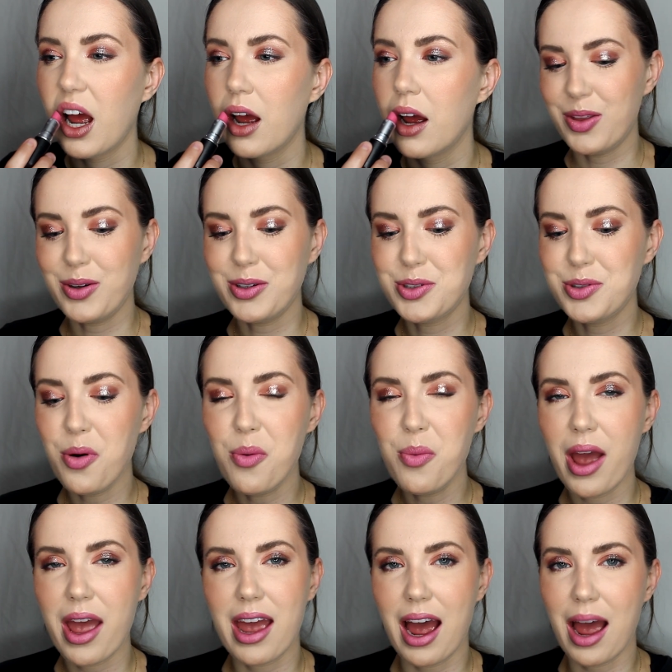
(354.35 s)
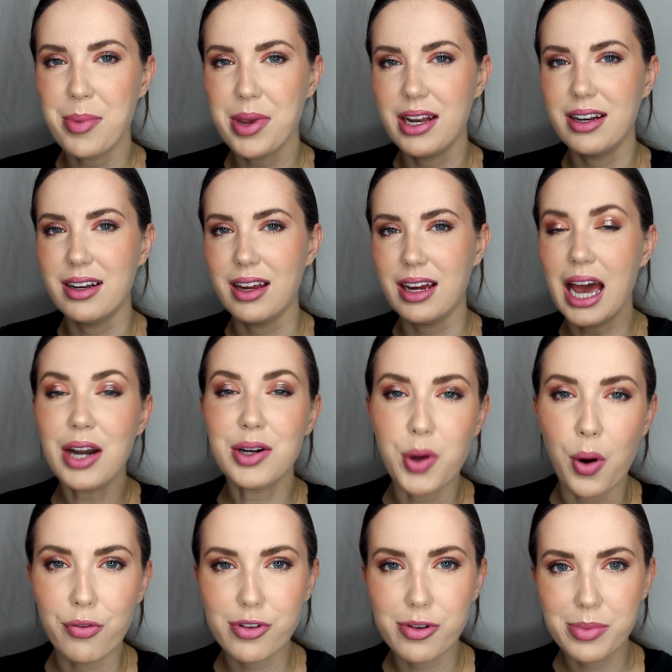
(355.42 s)
There's no way, I mean, I don't
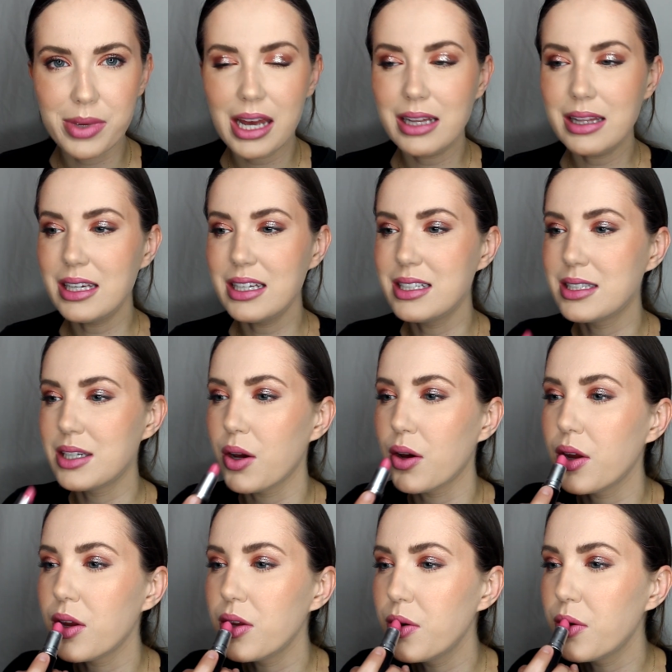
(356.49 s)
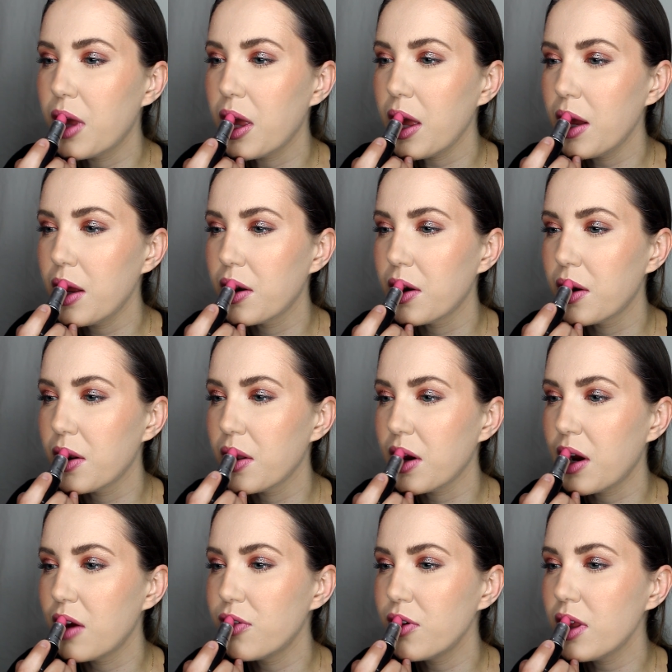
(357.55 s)
know, for me at least, you can't, like,
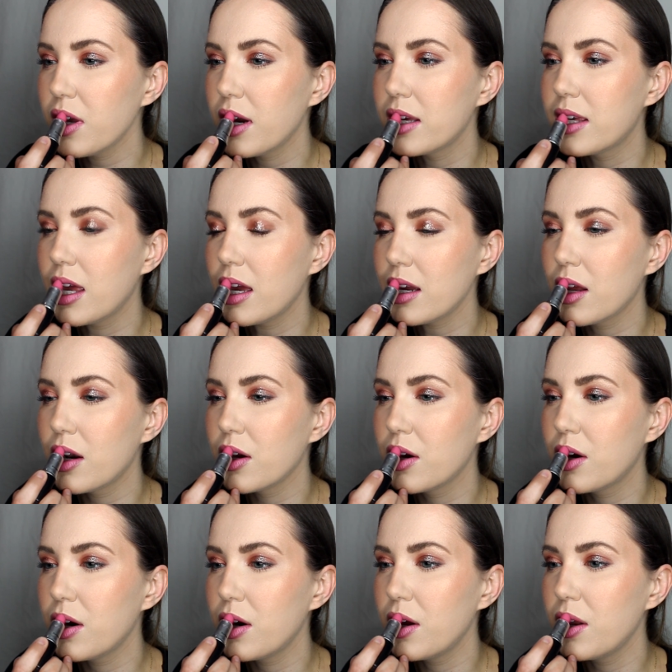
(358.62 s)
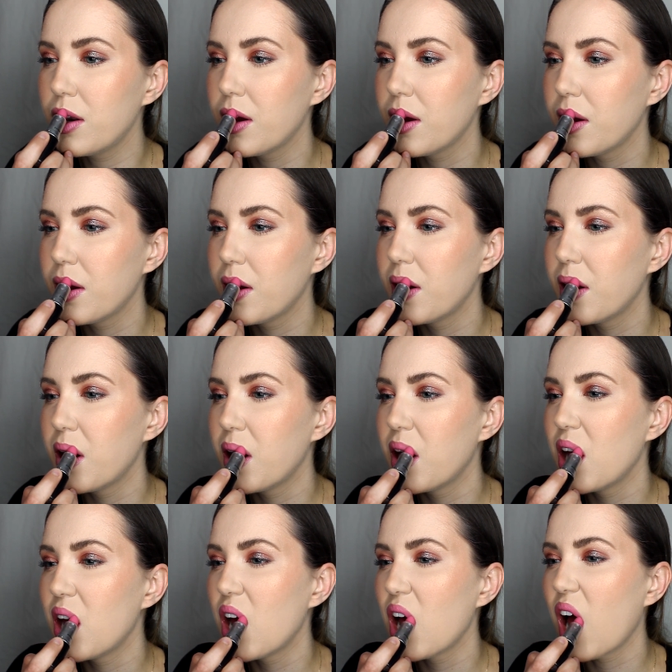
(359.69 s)
I feel like I can't get a good
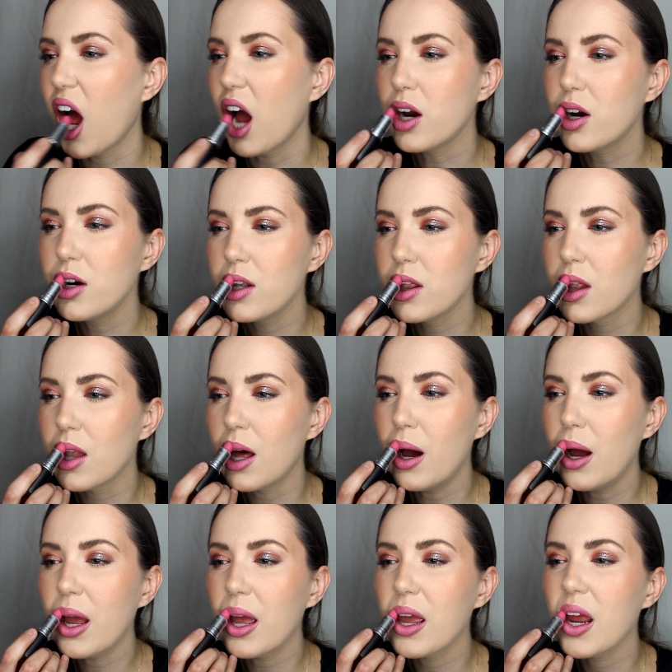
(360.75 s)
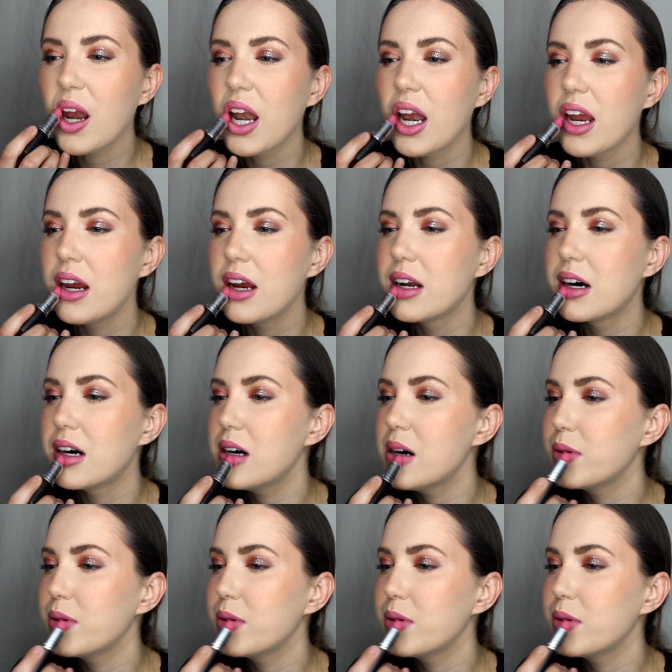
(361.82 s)
line, you know,